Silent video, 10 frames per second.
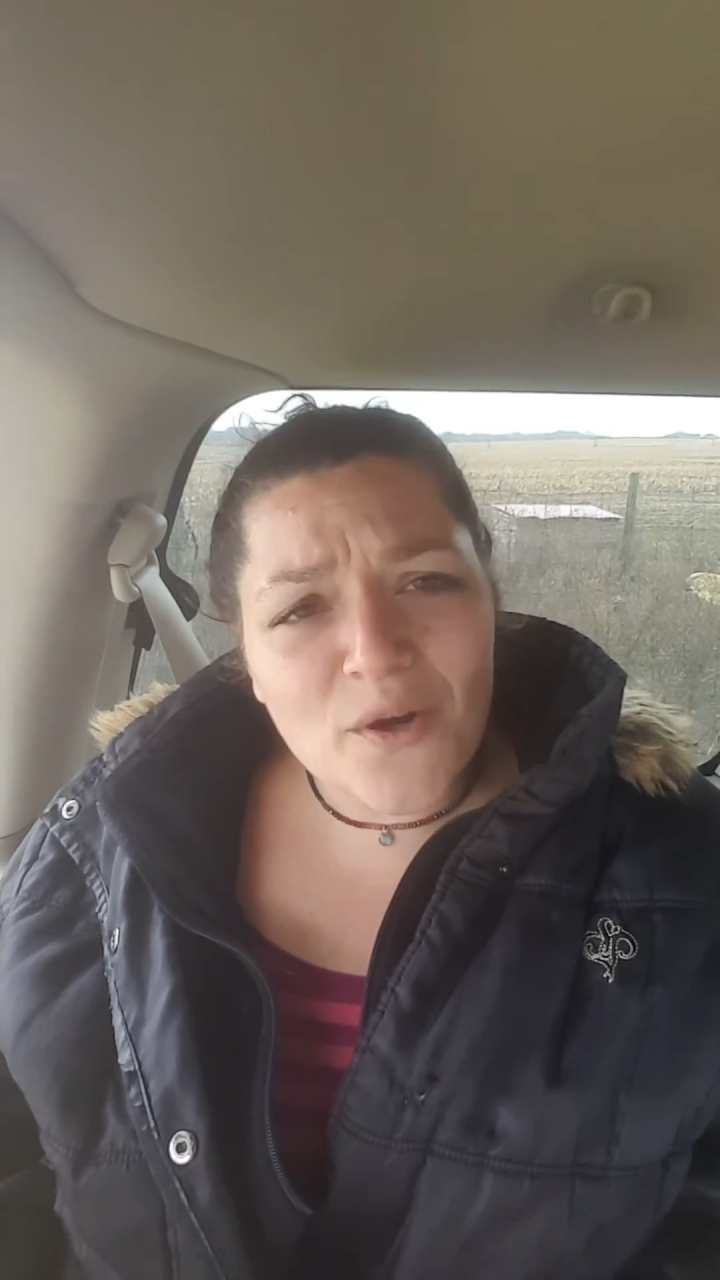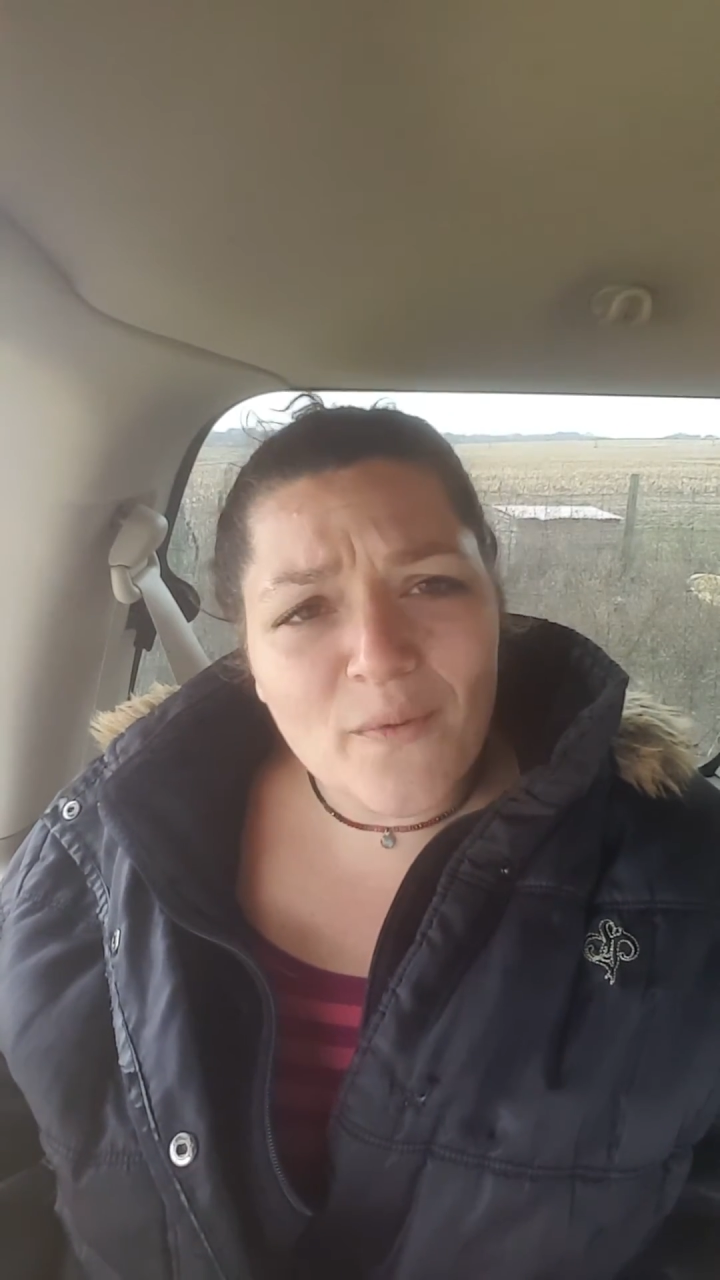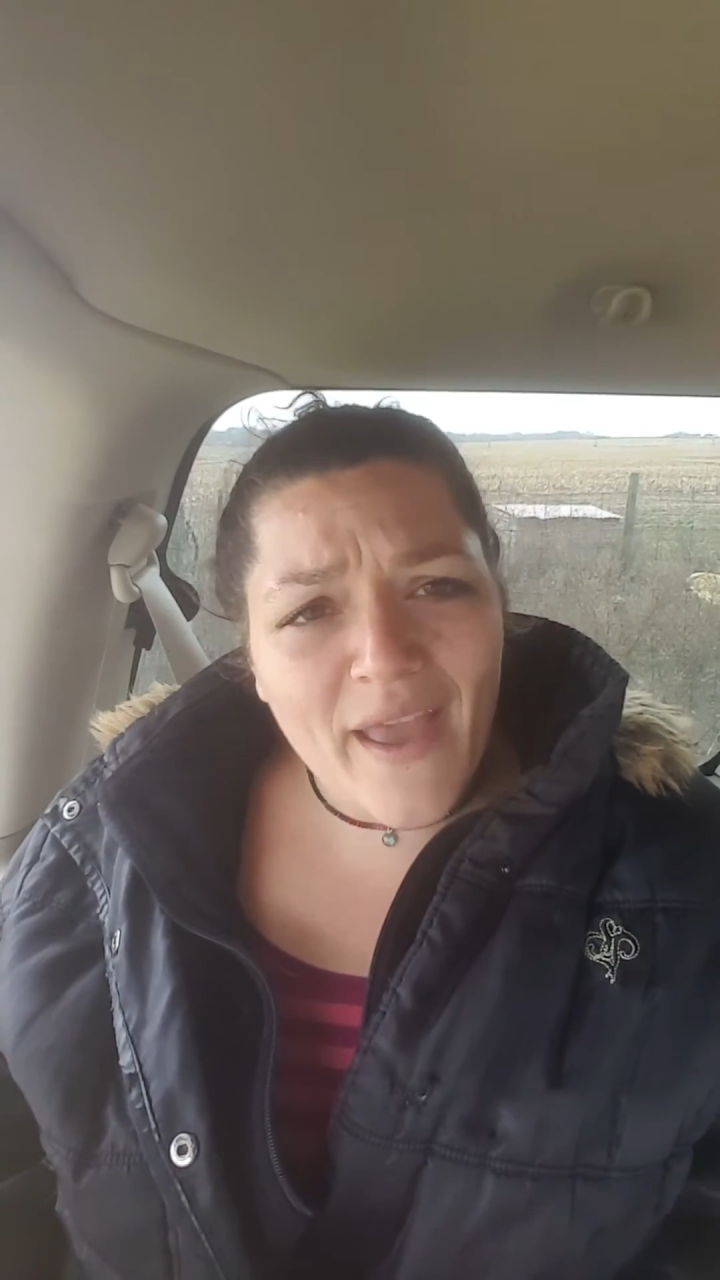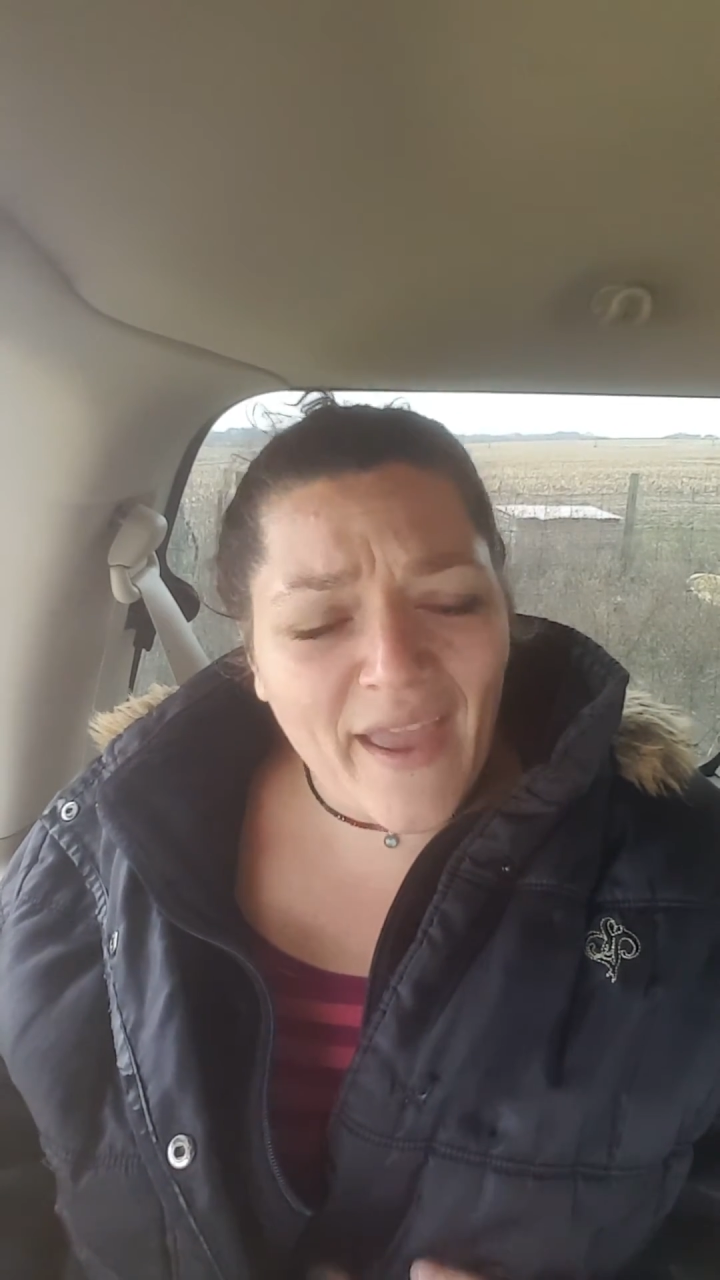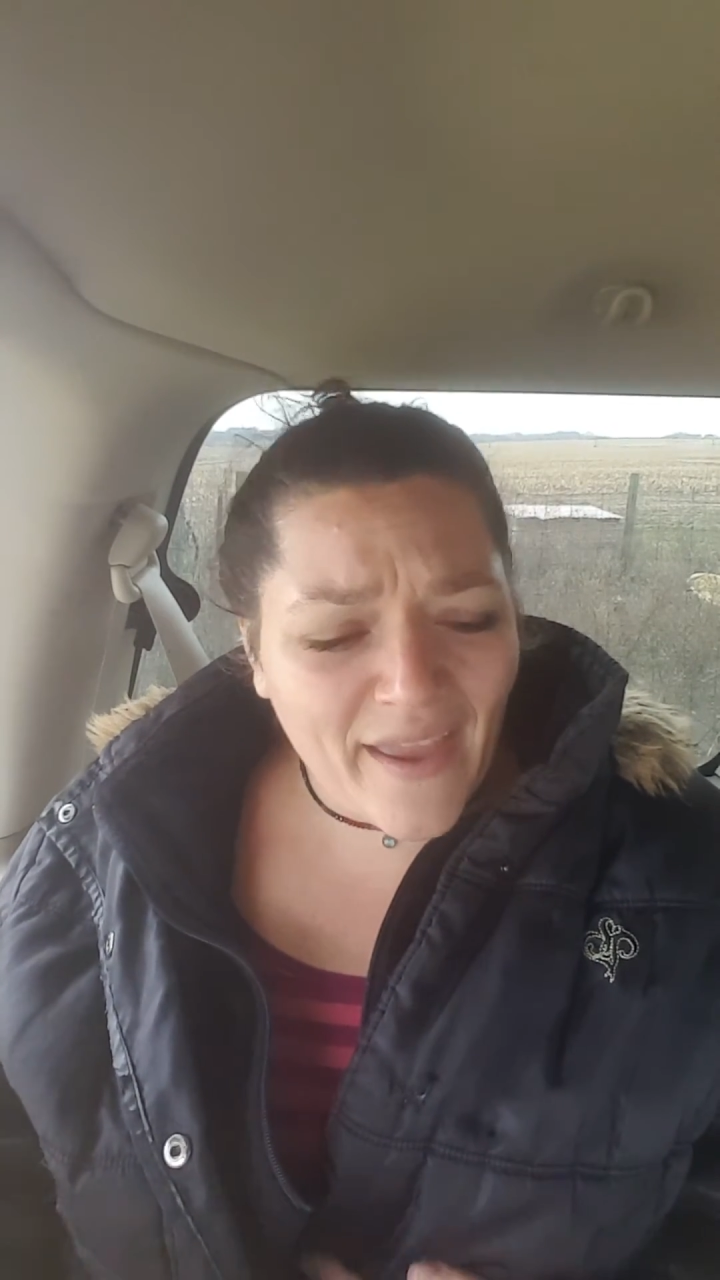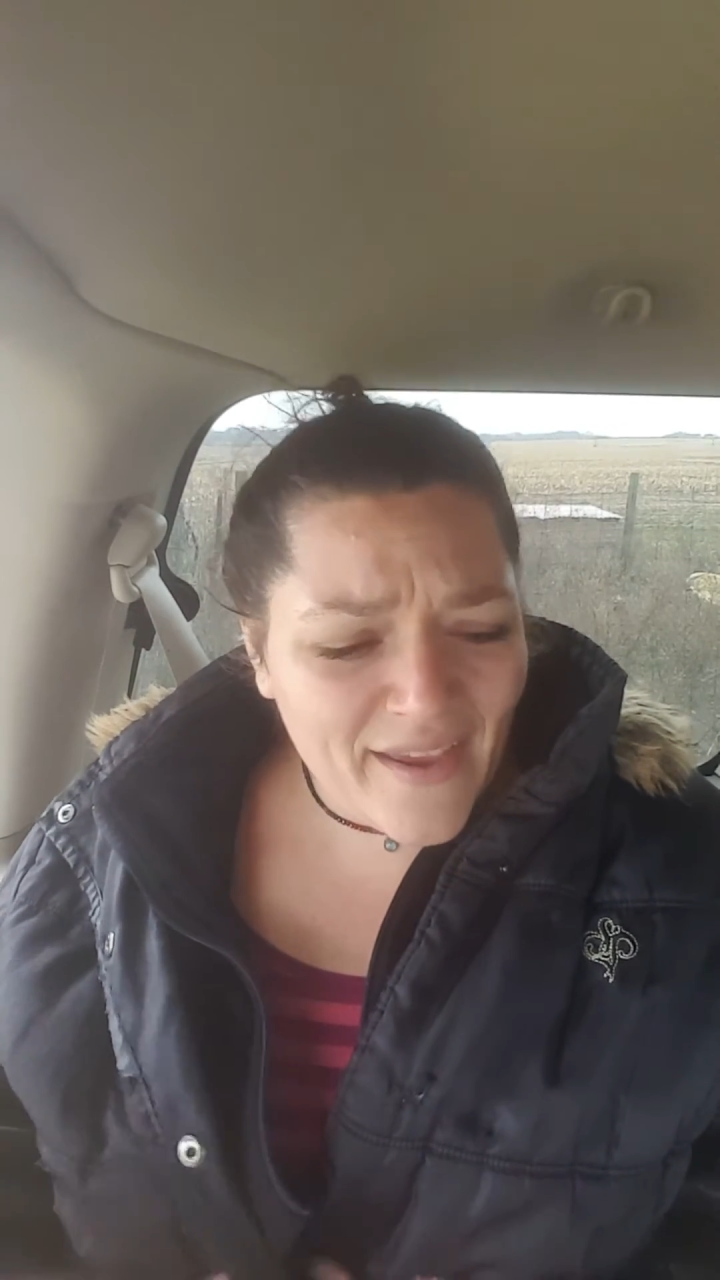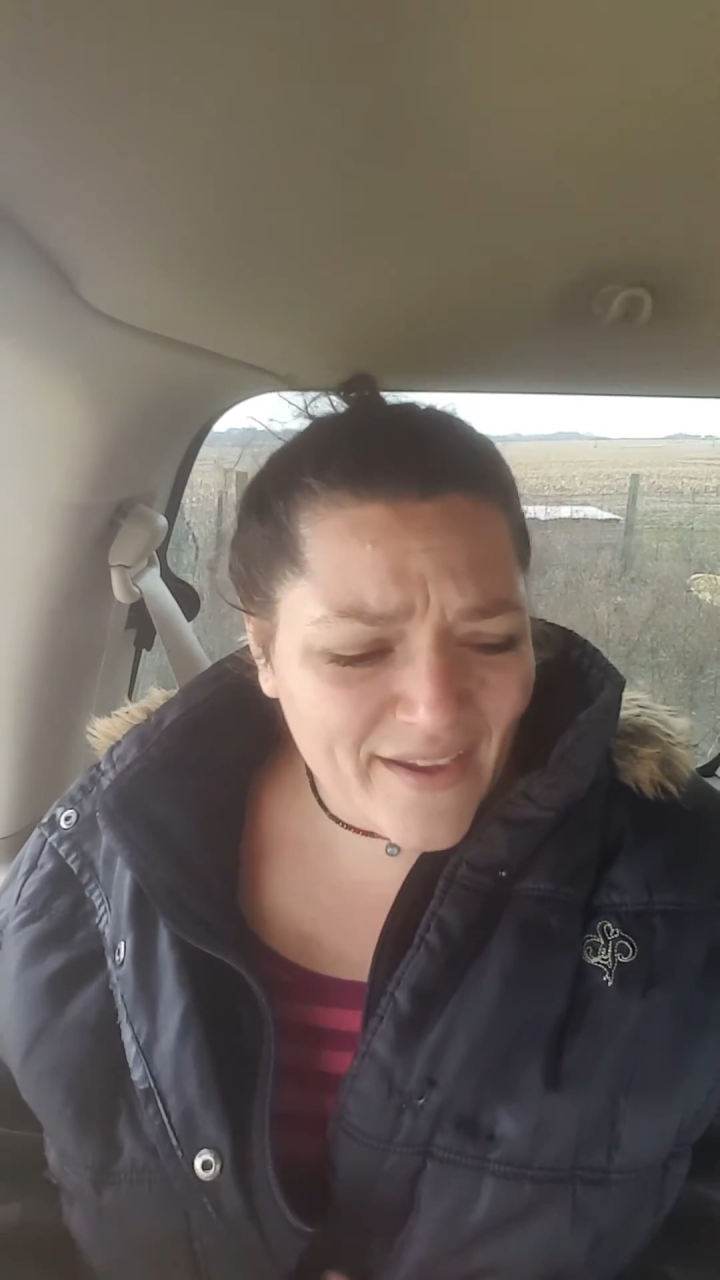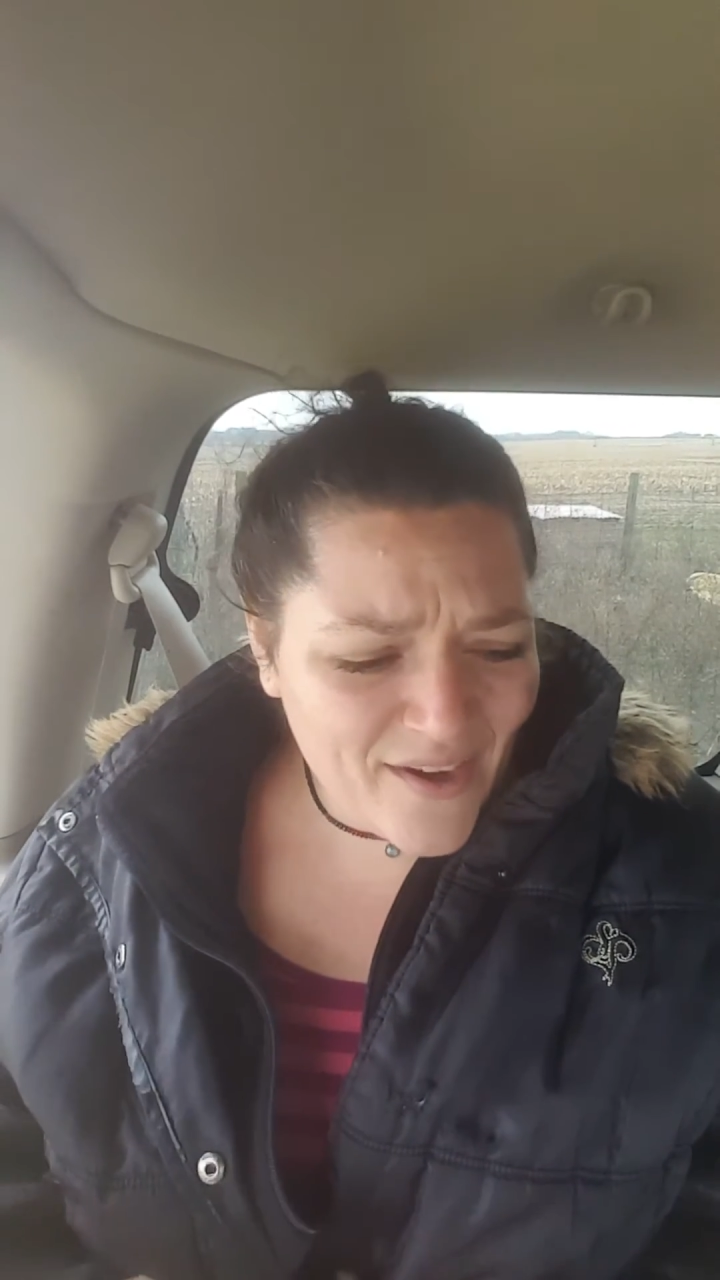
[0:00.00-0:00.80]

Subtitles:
away.